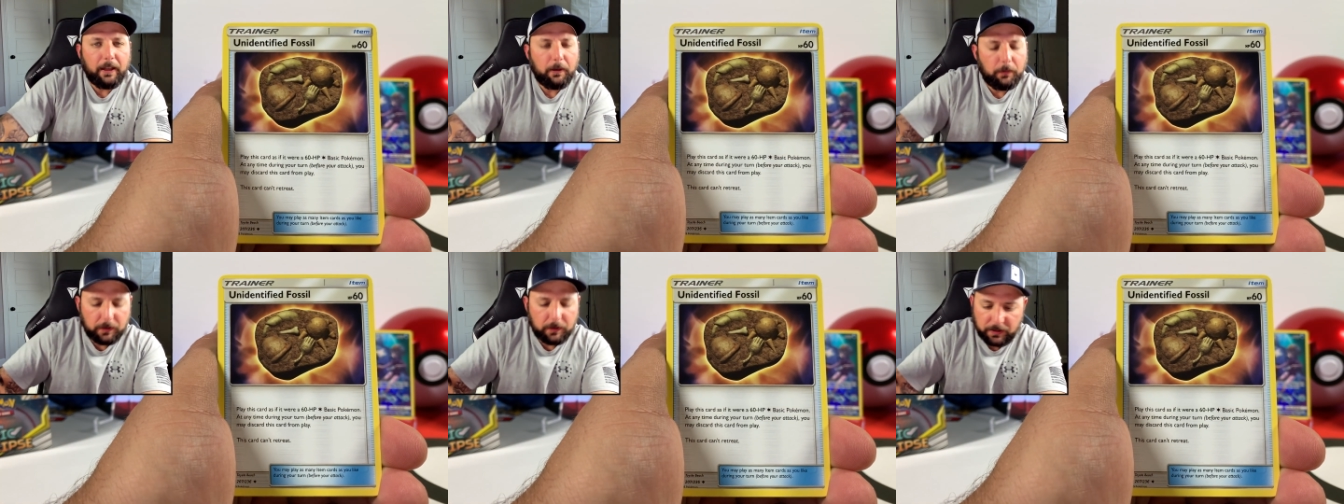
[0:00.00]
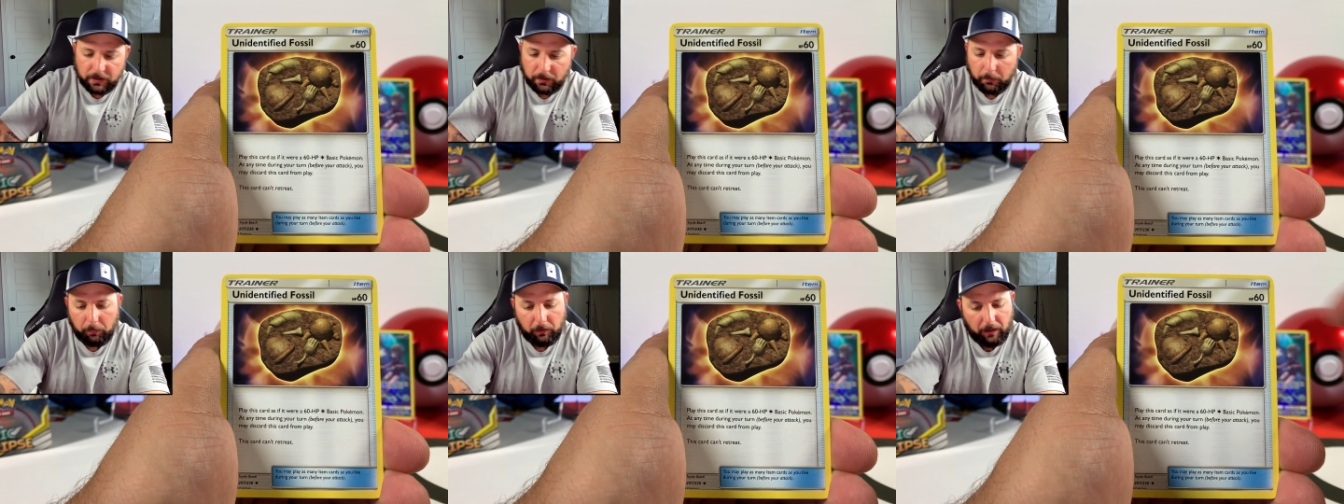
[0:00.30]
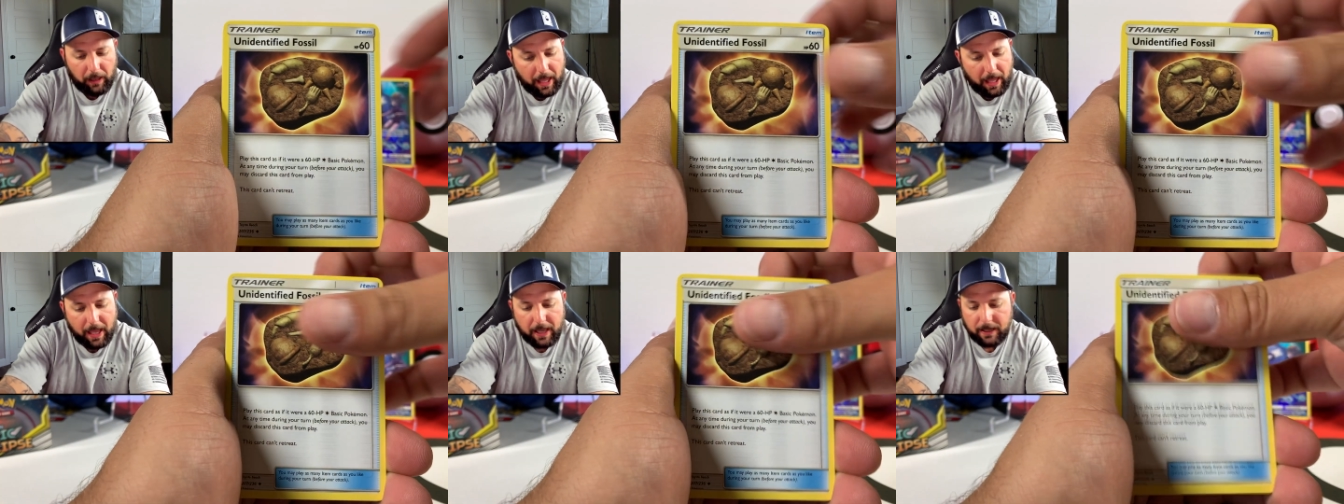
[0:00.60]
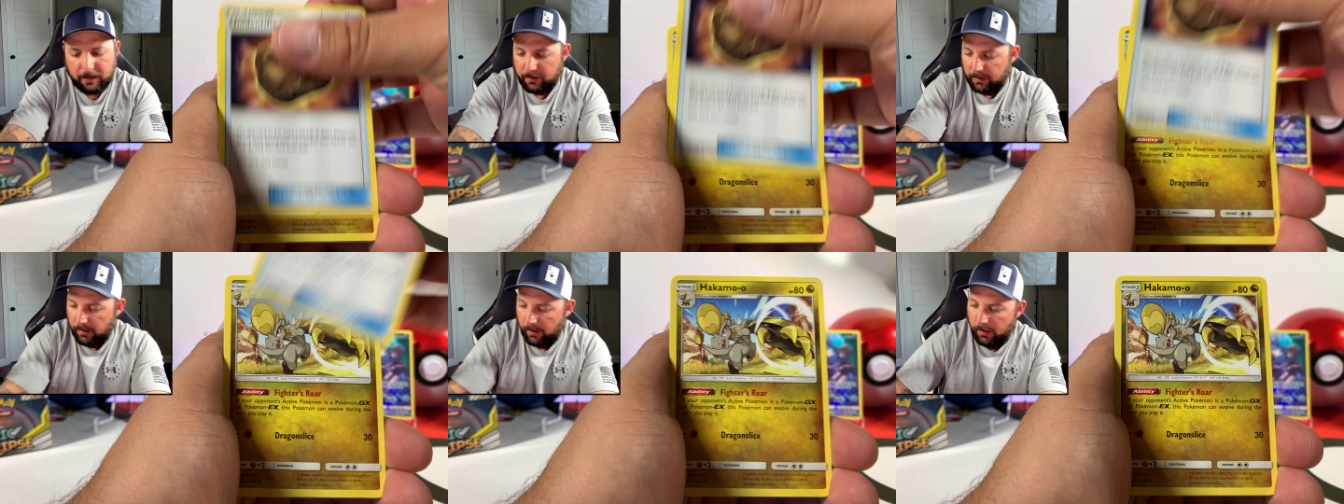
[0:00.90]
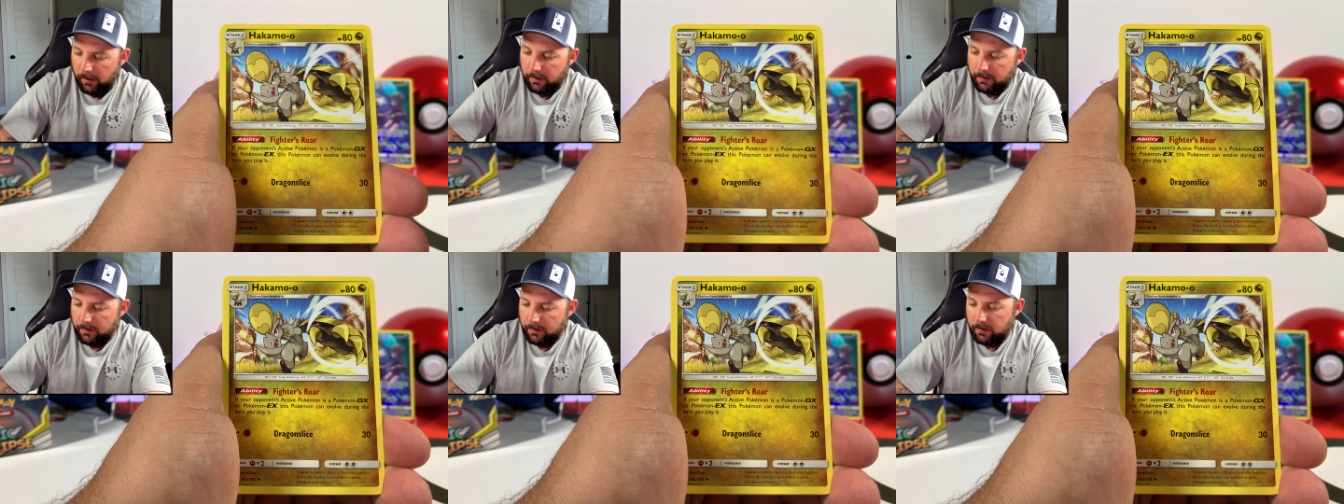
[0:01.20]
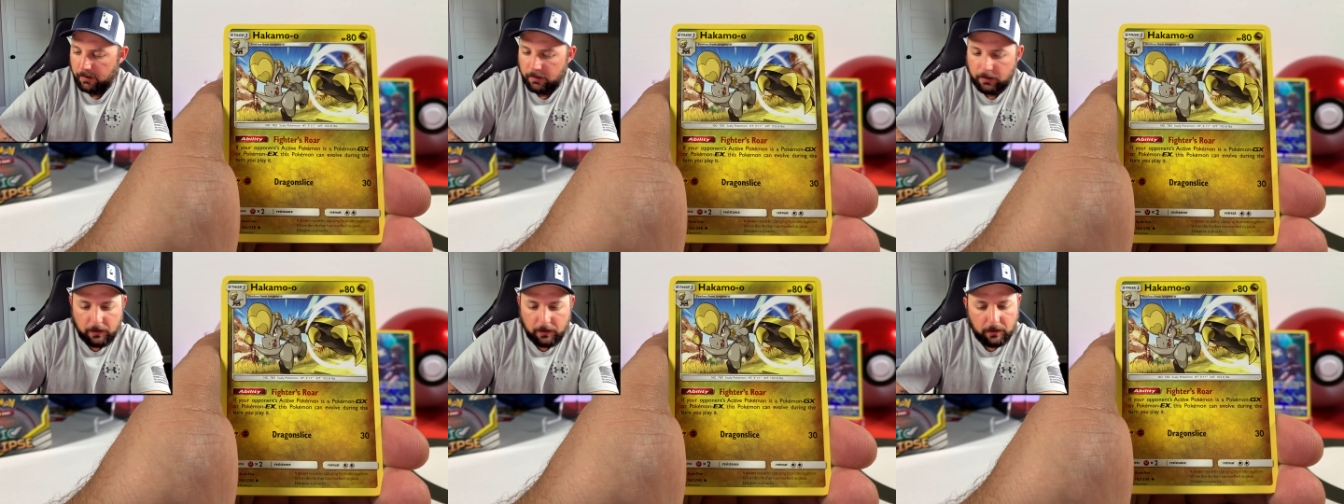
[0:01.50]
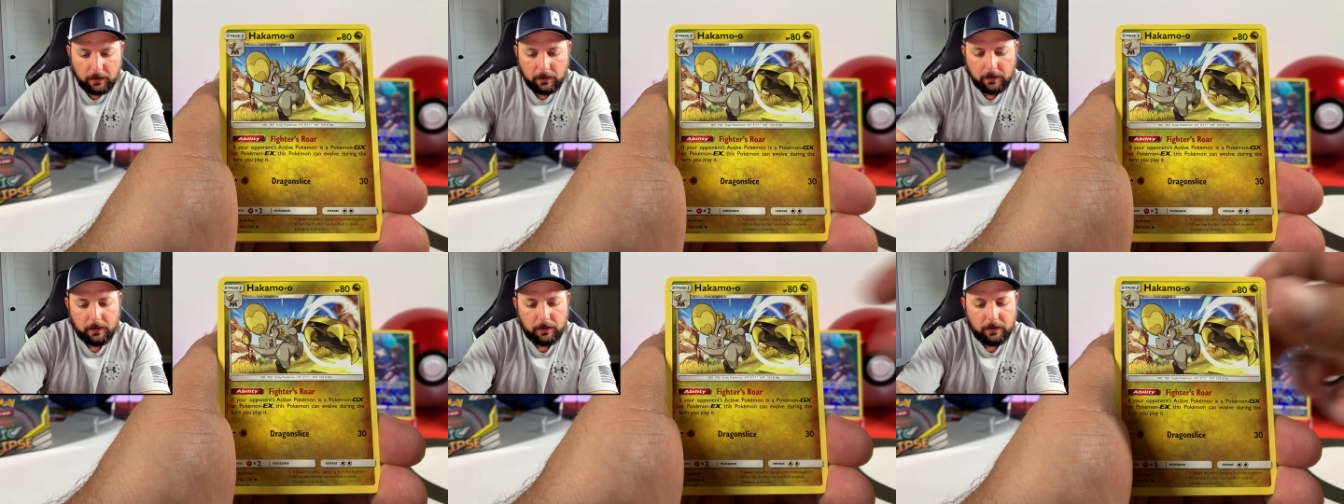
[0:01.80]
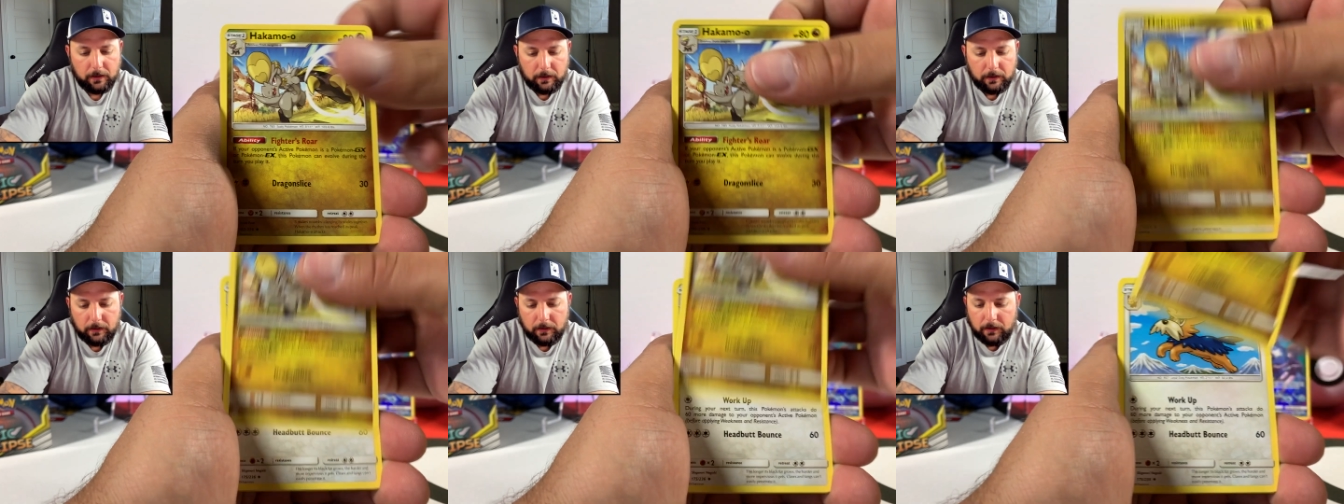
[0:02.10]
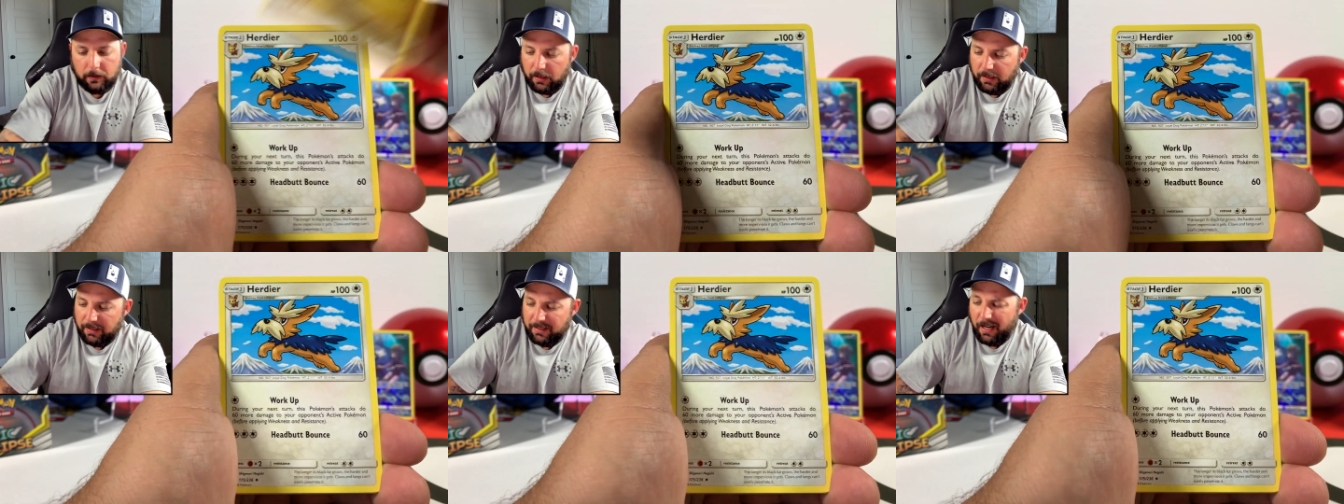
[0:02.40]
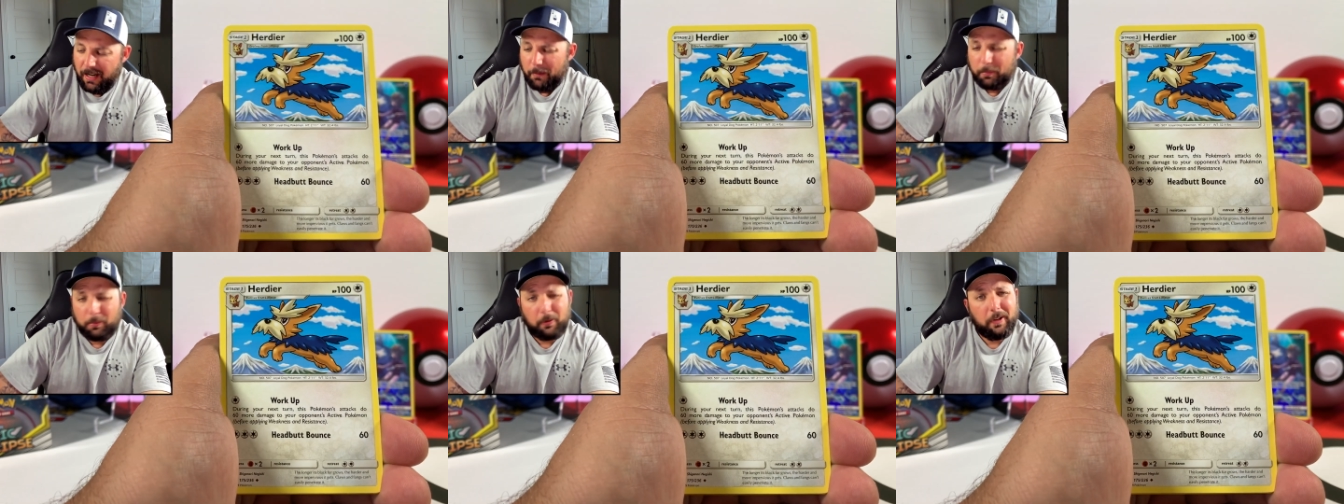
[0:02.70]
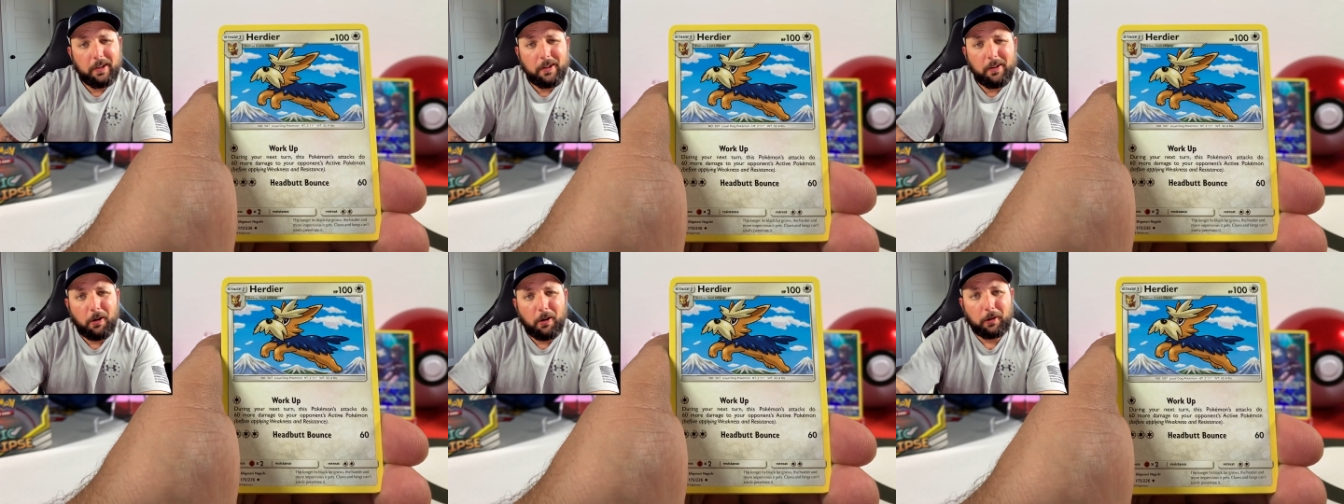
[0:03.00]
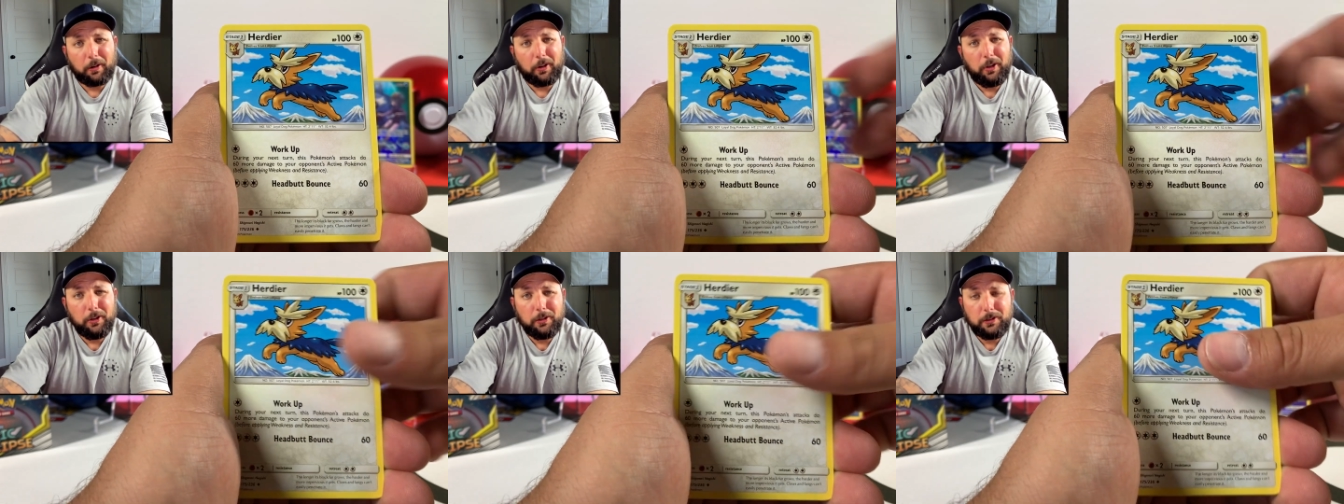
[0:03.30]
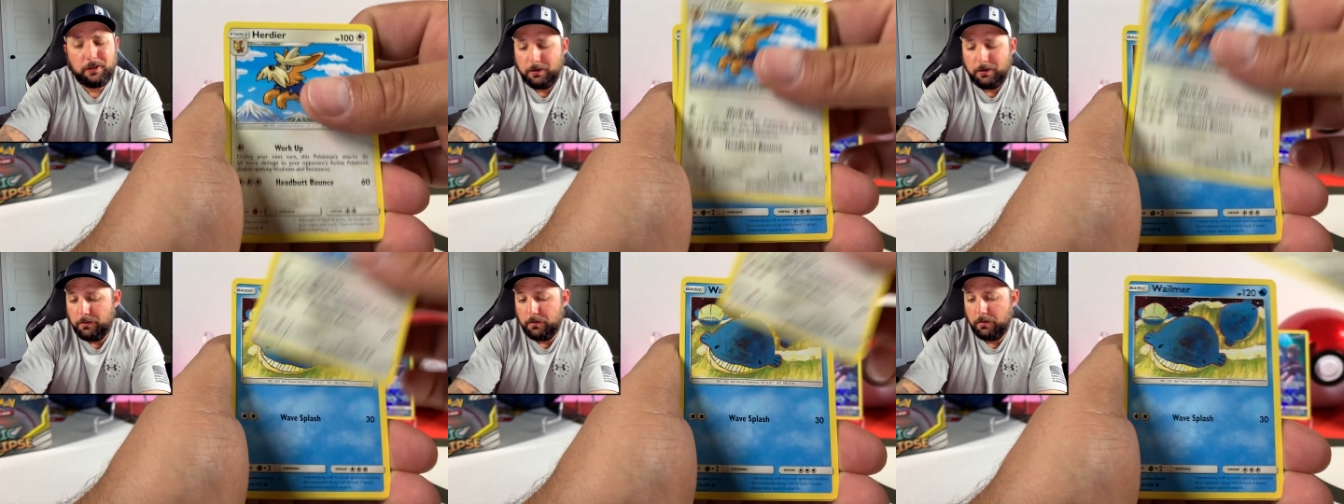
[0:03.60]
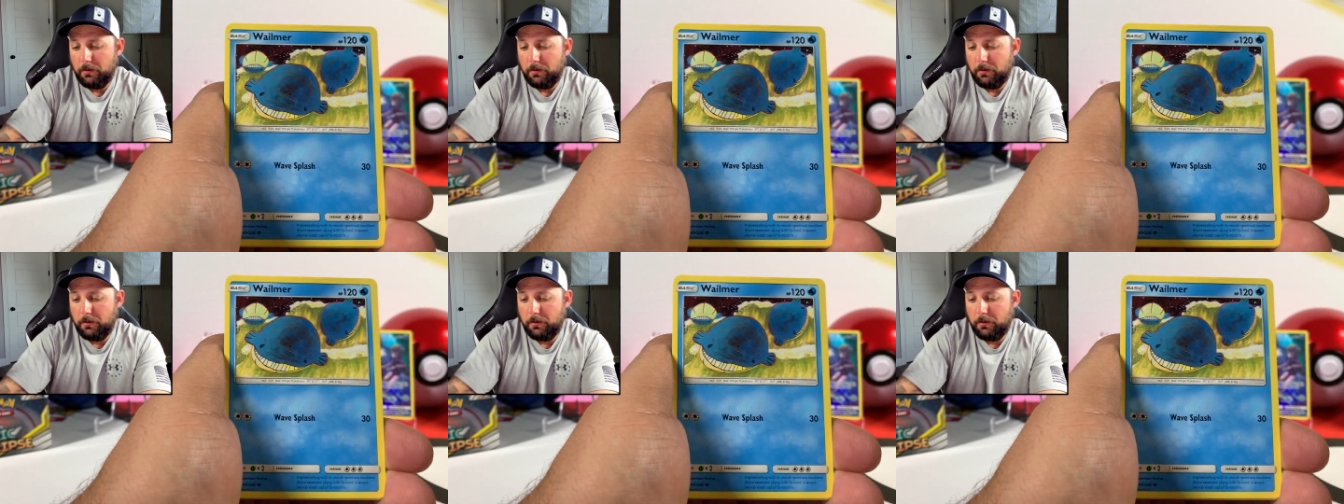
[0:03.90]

it was a blast, guys. Shot pretty darn good too.